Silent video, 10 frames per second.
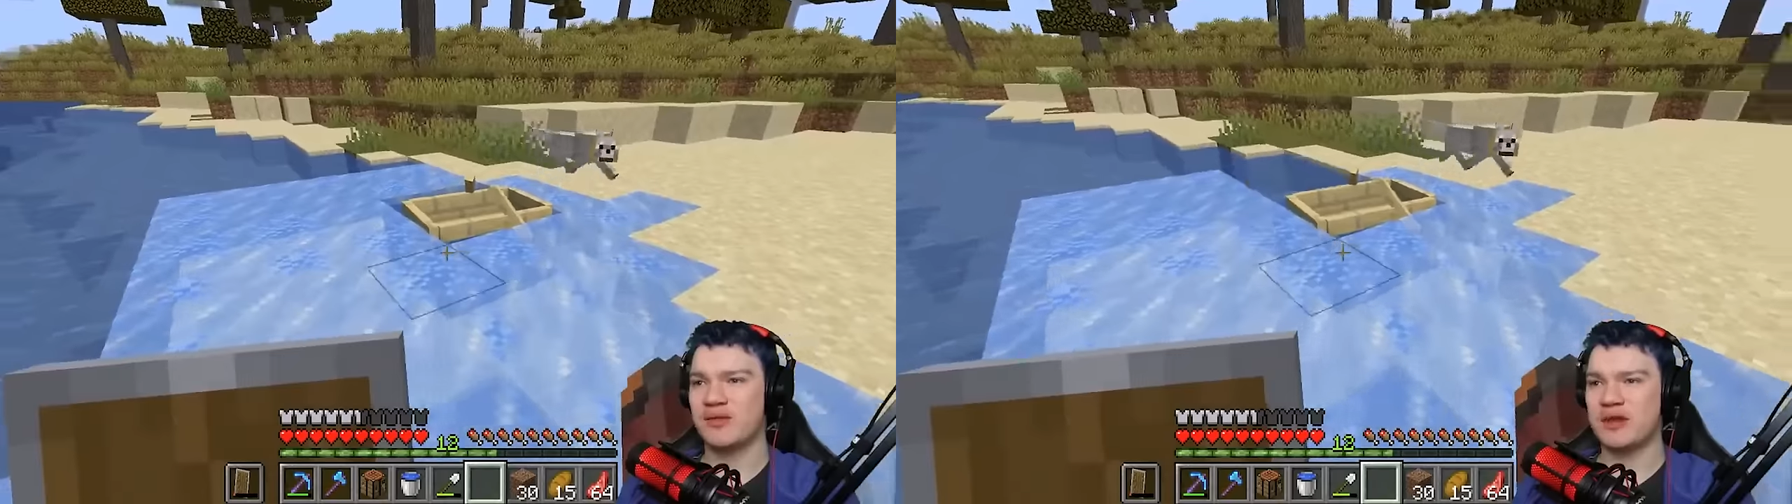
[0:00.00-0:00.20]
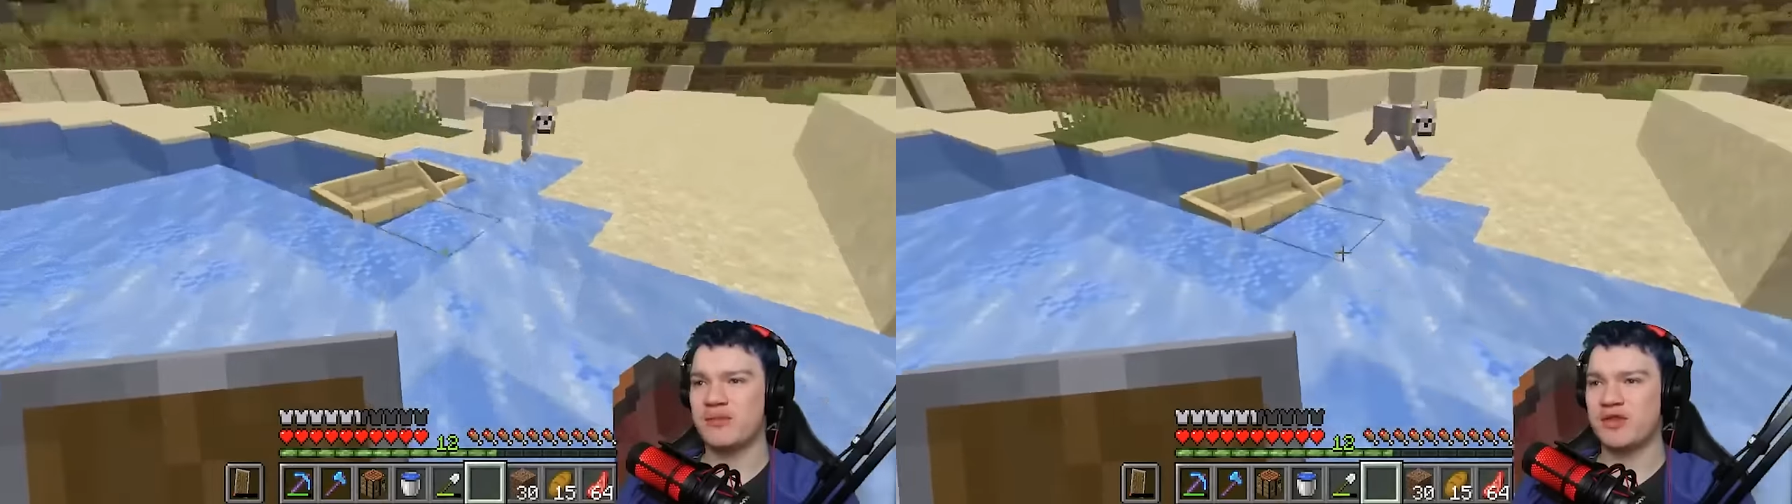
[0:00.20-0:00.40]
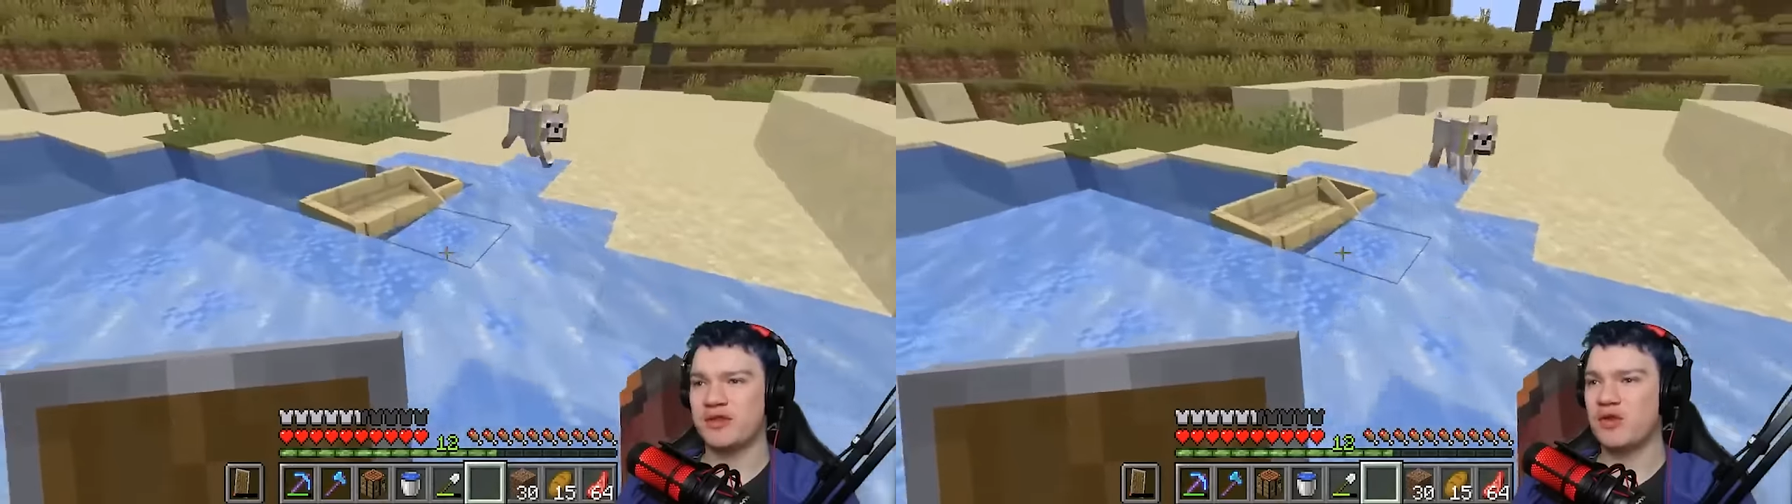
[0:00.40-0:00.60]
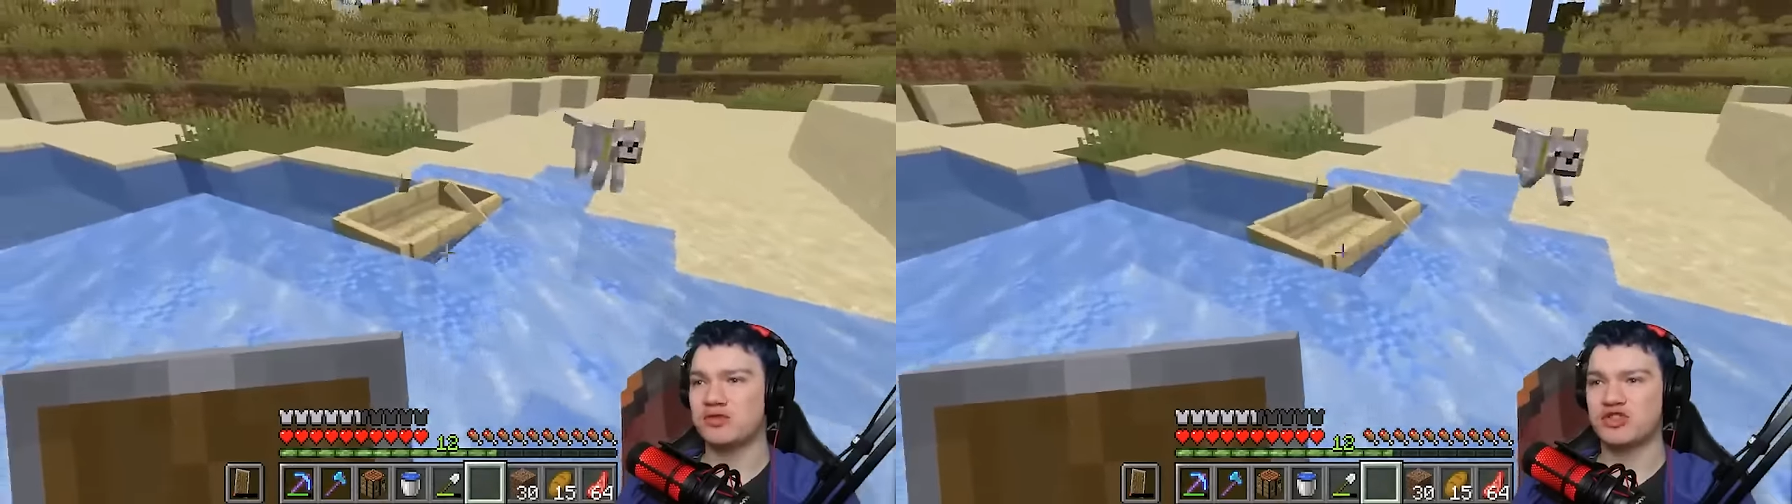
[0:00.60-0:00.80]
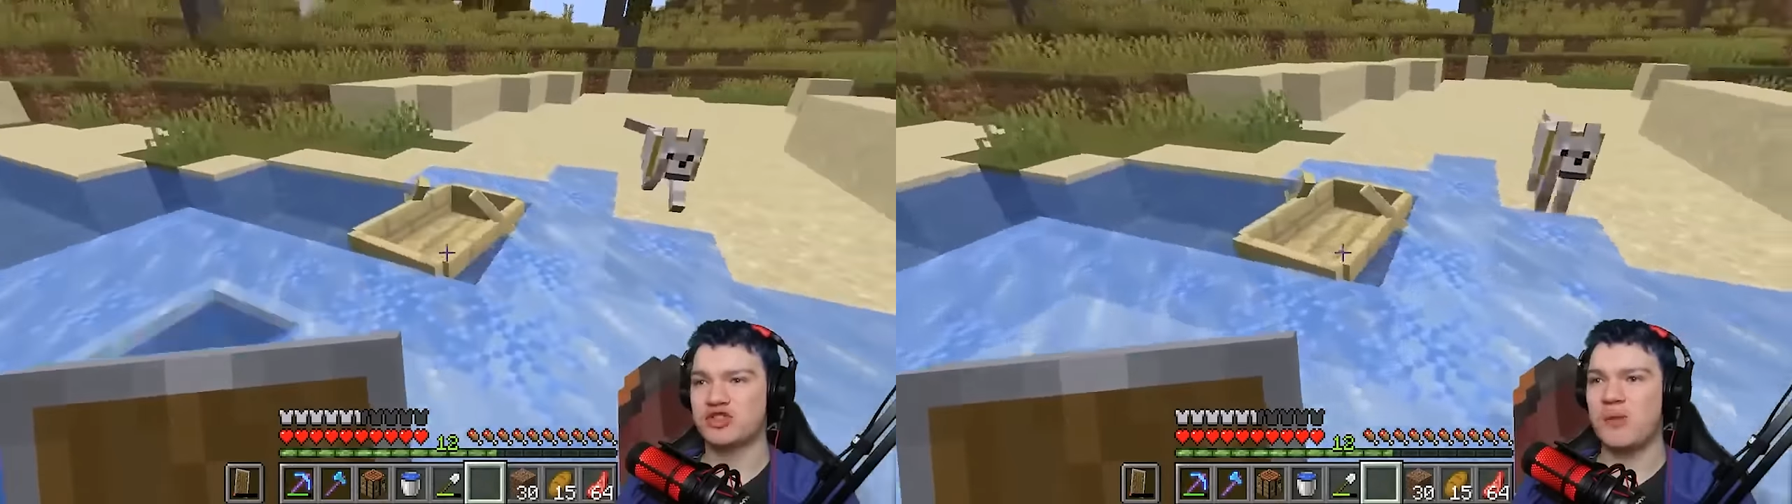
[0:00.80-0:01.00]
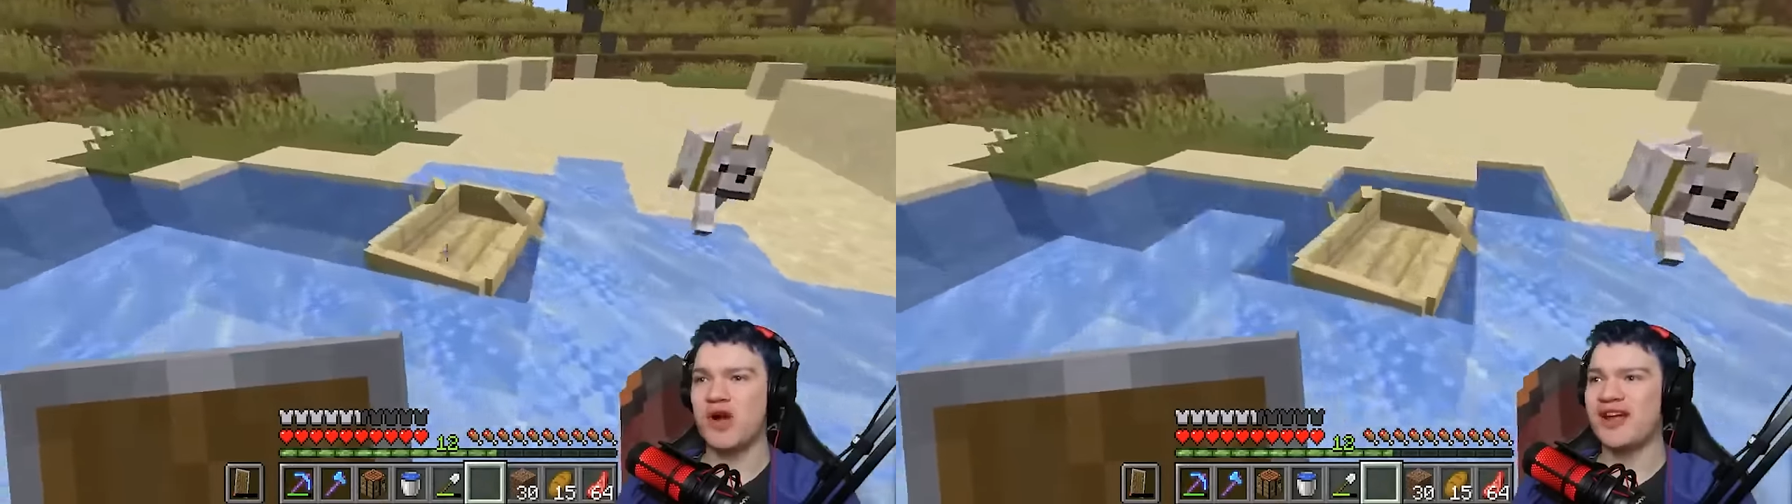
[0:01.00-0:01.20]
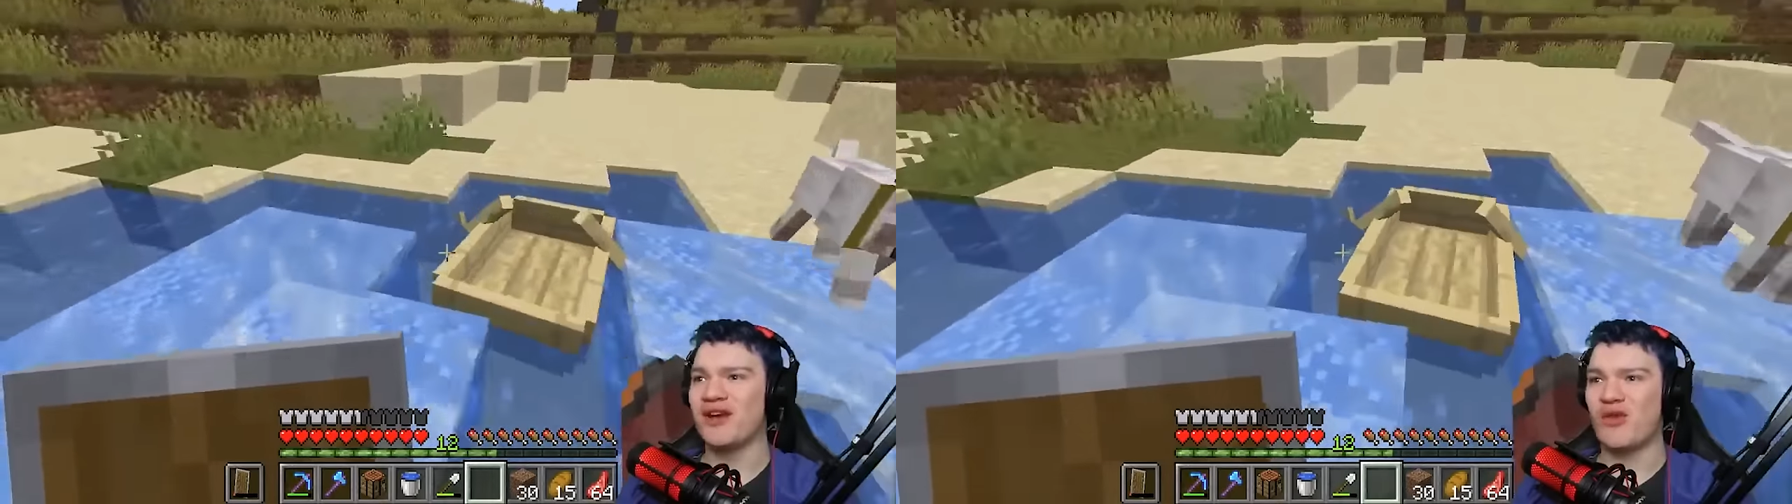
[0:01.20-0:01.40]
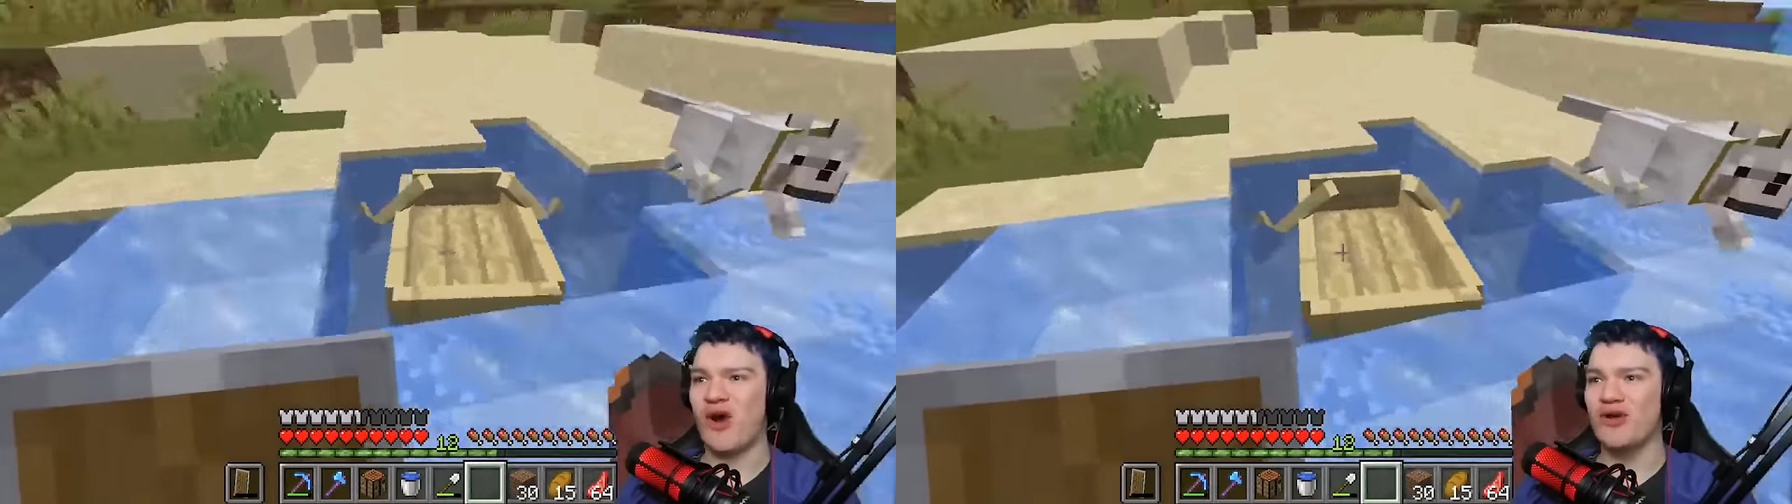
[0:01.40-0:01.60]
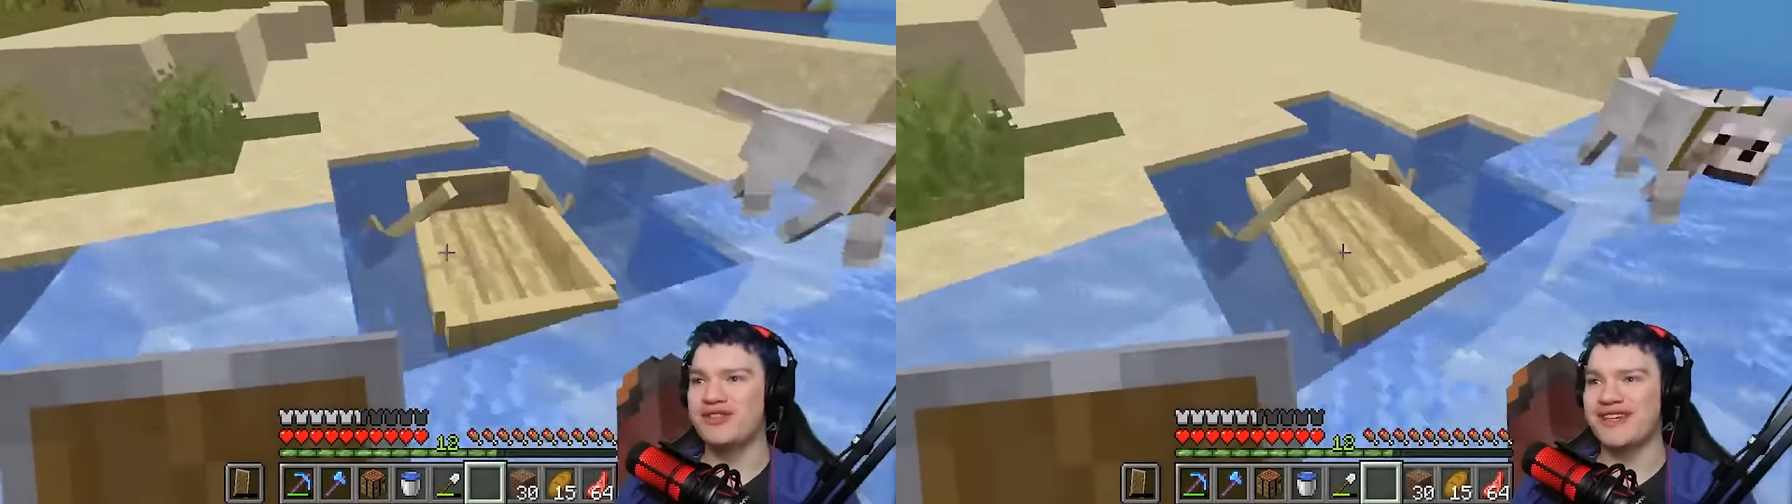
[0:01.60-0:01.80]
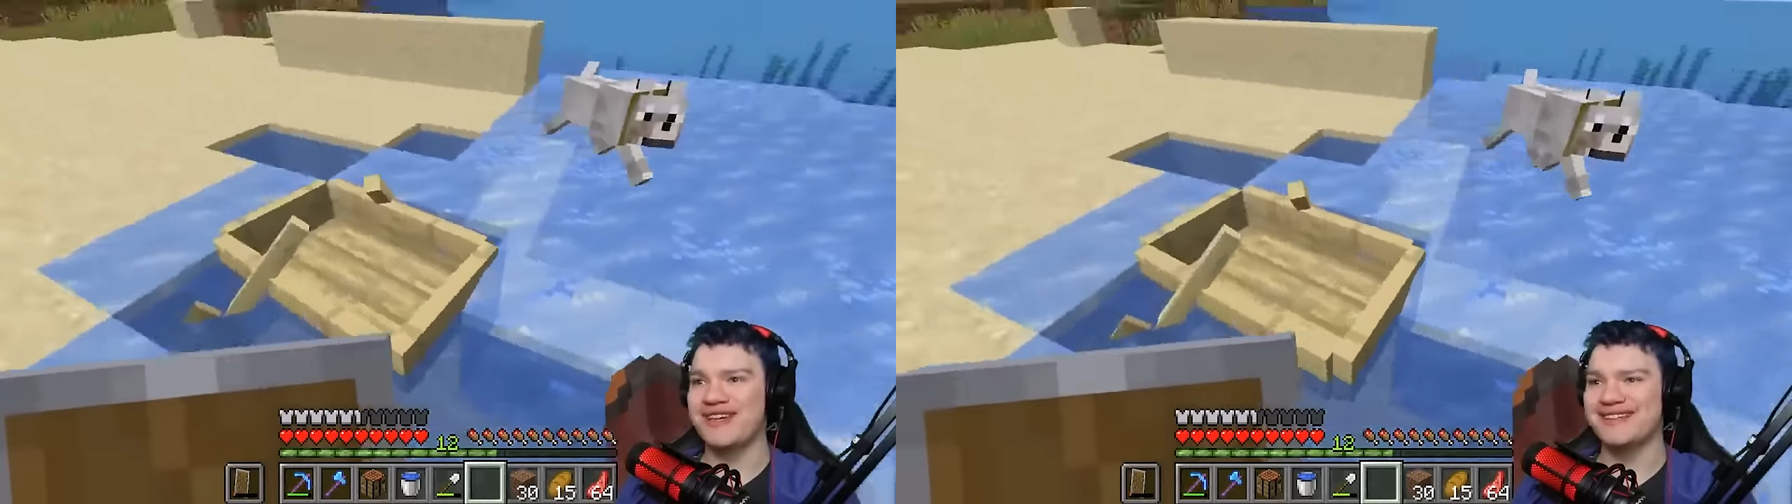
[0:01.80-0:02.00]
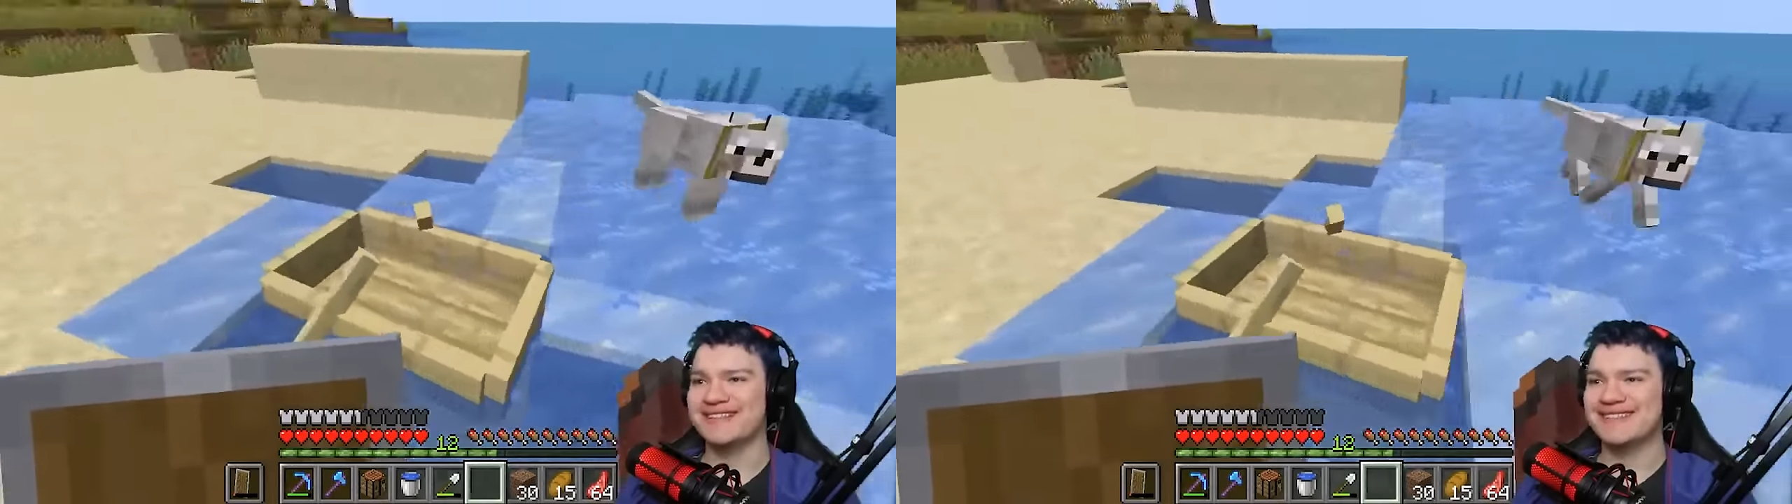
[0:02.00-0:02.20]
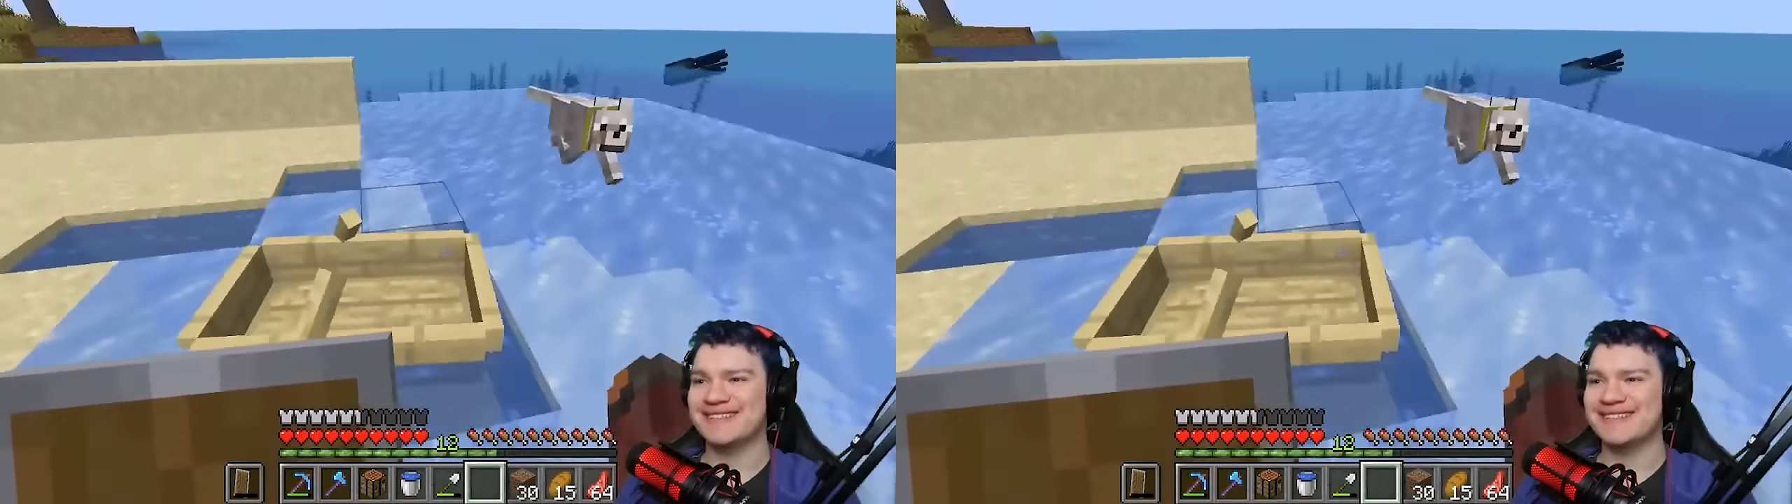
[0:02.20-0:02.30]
What is up with you? No, stop walking around it.